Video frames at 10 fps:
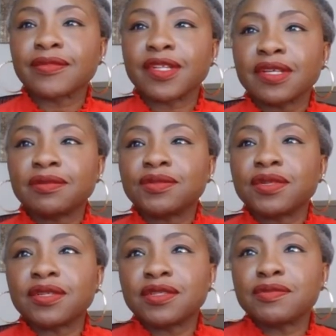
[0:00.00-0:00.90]
Okay, I'm
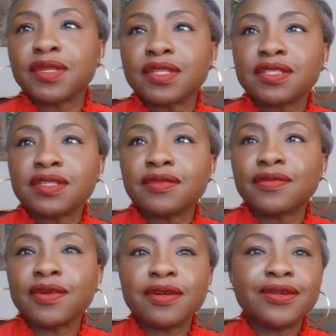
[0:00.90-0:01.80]
trying to make this in a
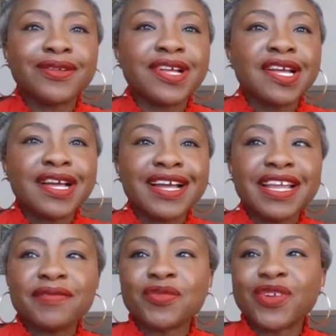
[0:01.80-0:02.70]
call.
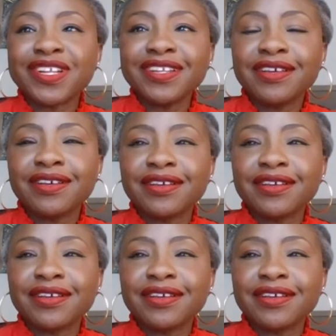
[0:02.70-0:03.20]
Hi, everyone.